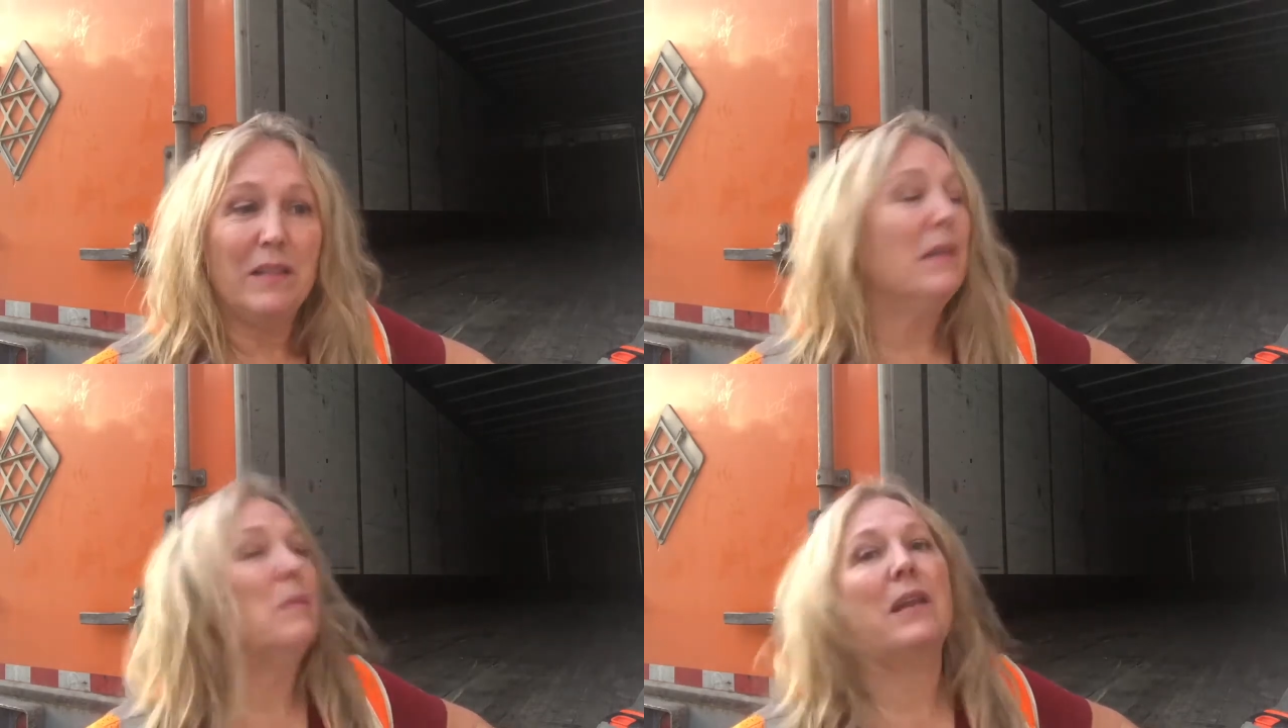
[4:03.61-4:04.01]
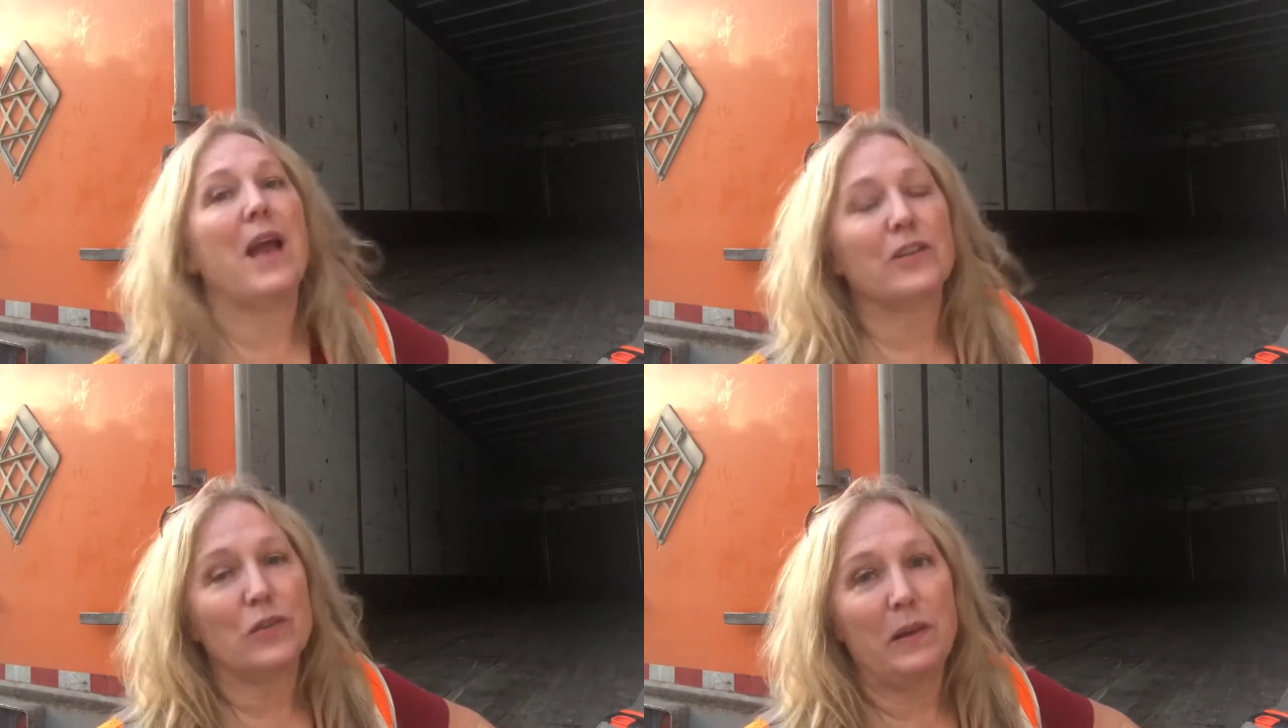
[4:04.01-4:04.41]
them and
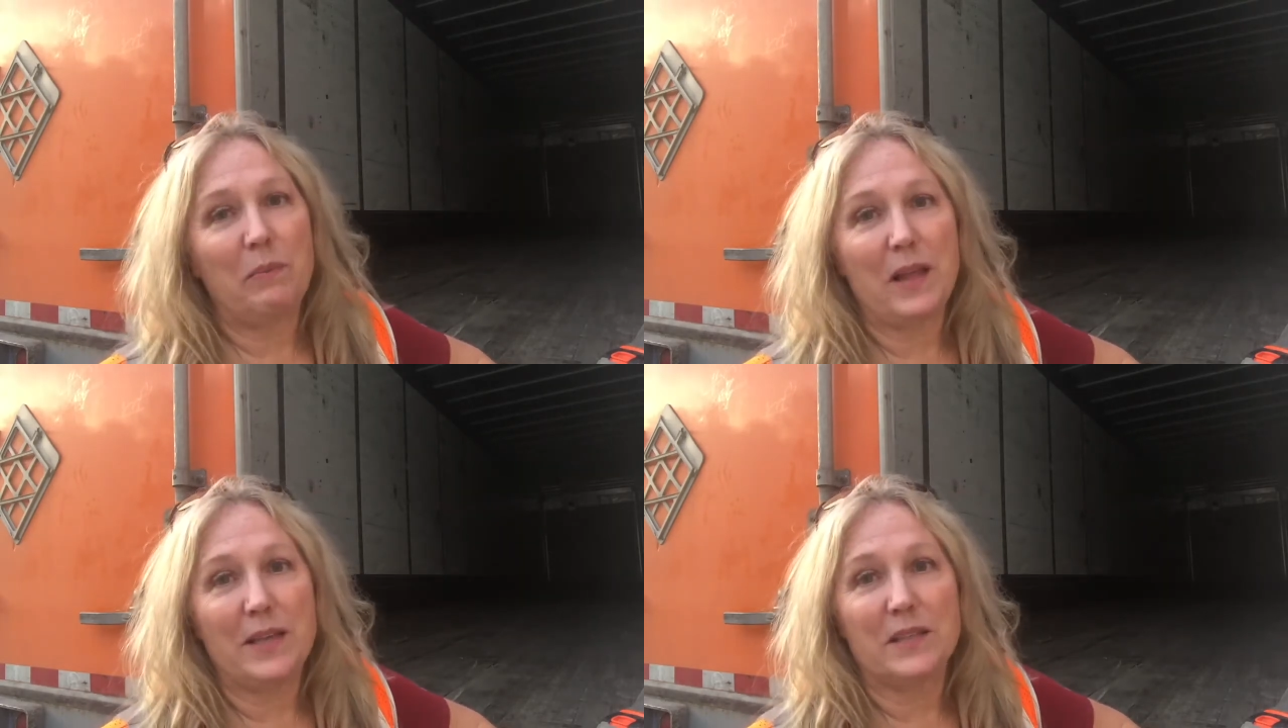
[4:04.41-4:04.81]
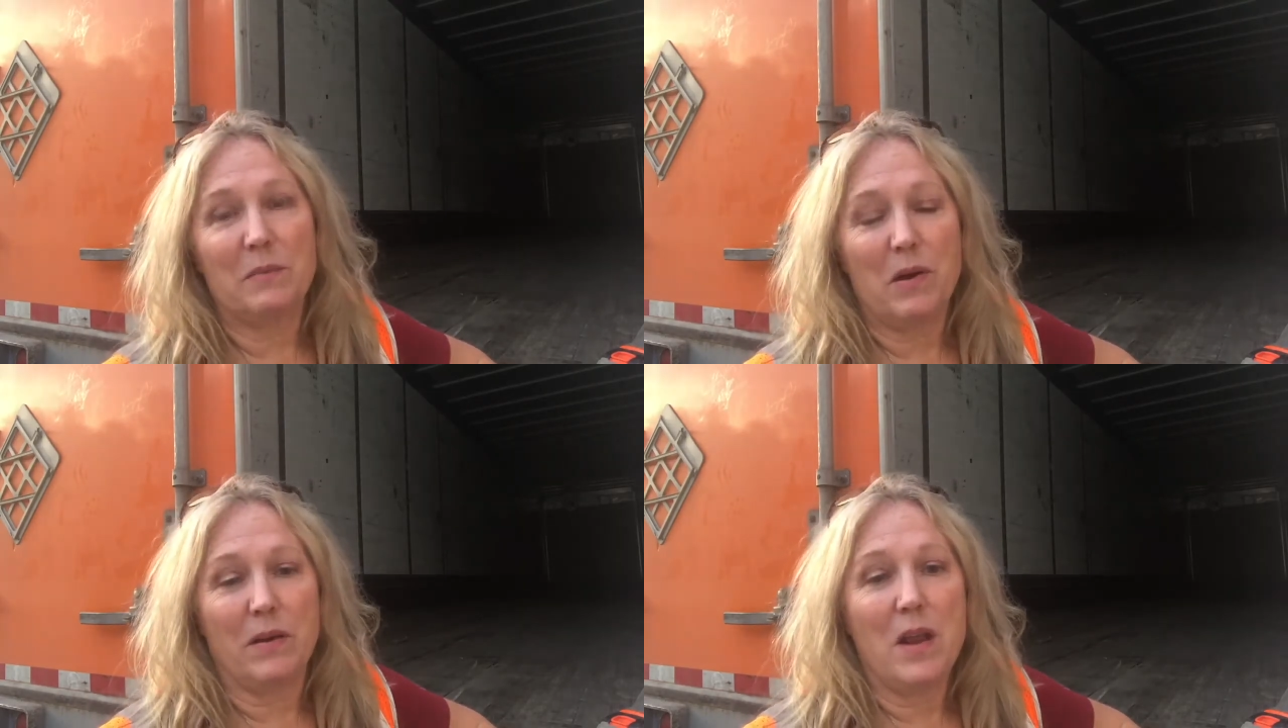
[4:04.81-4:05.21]
actually place
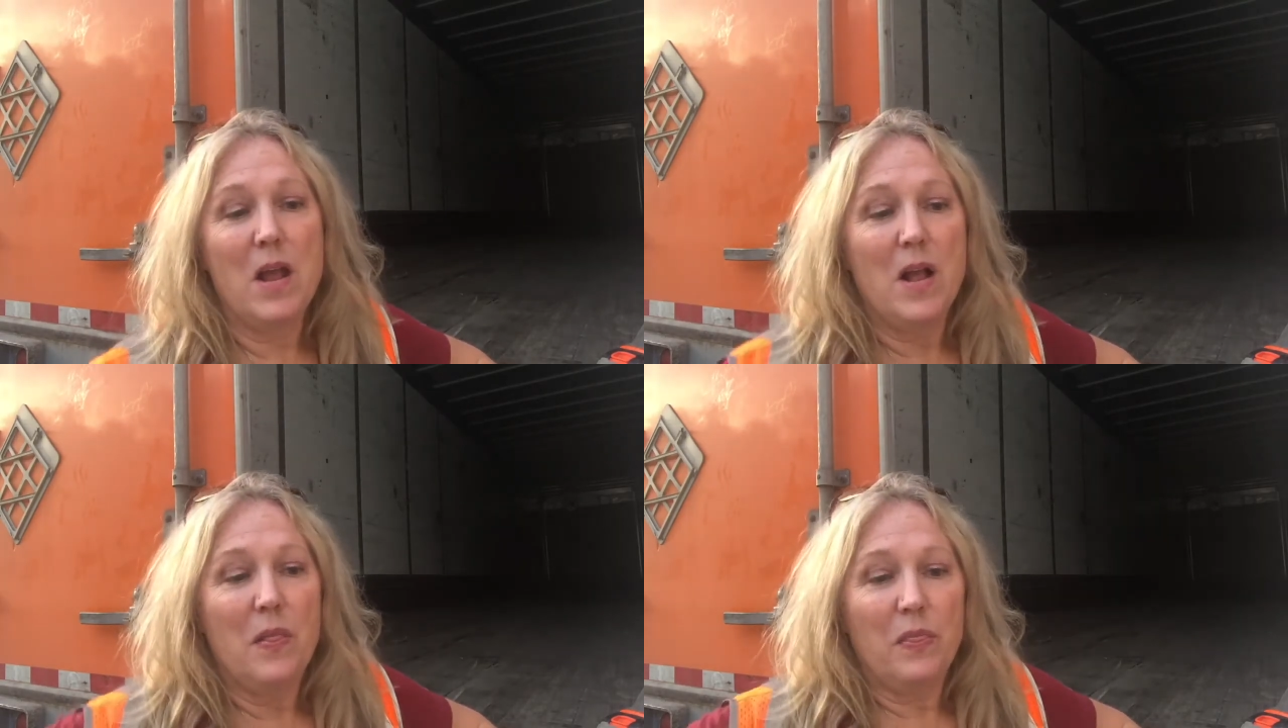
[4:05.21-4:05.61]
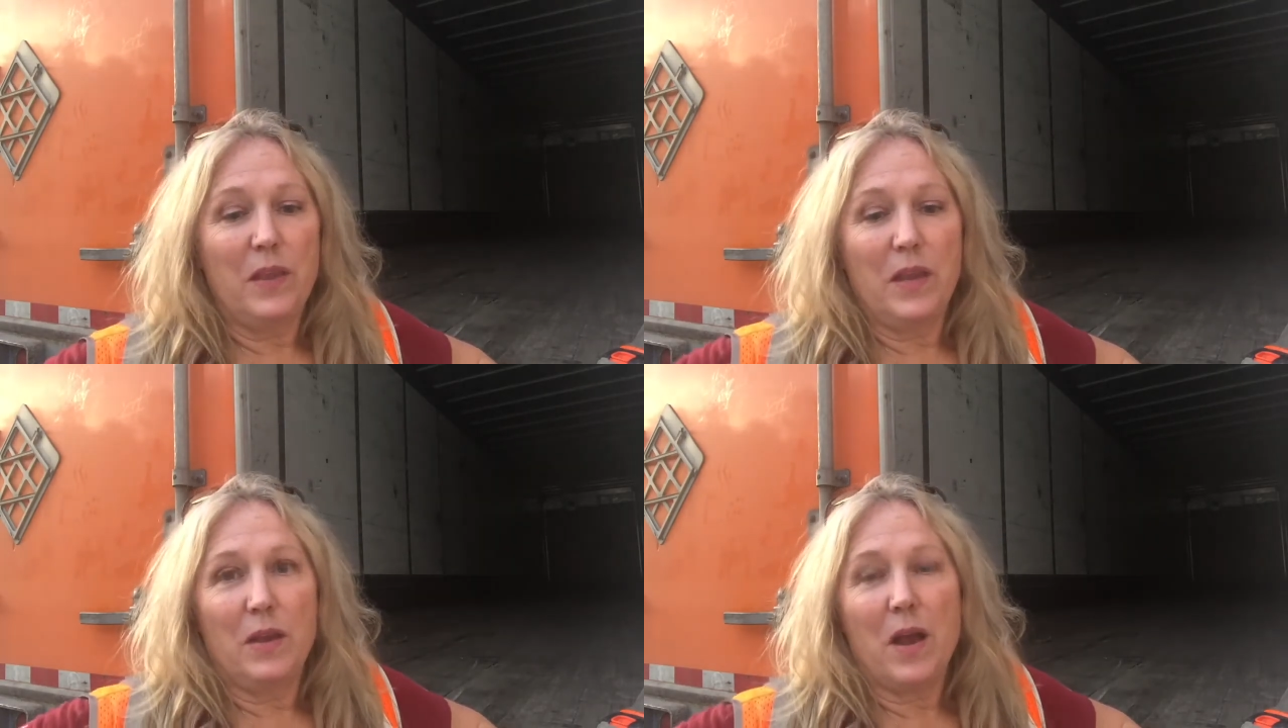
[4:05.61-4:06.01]
them on
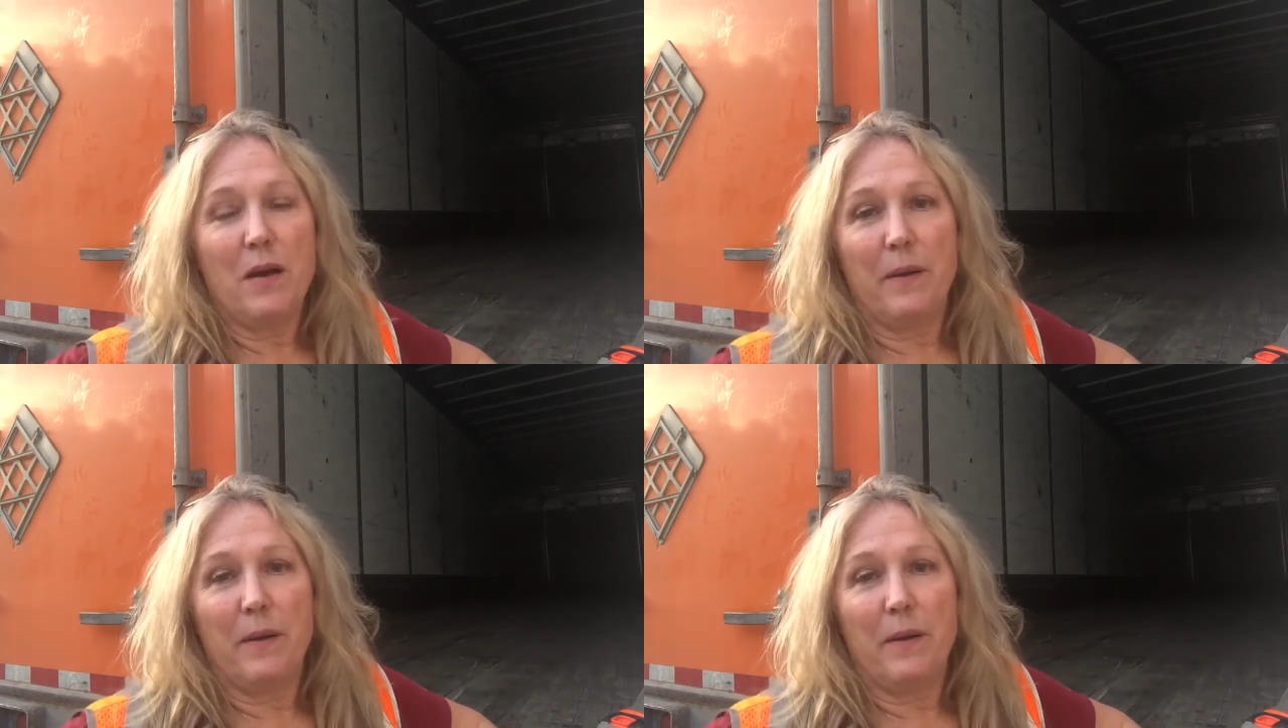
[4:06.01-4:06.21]
the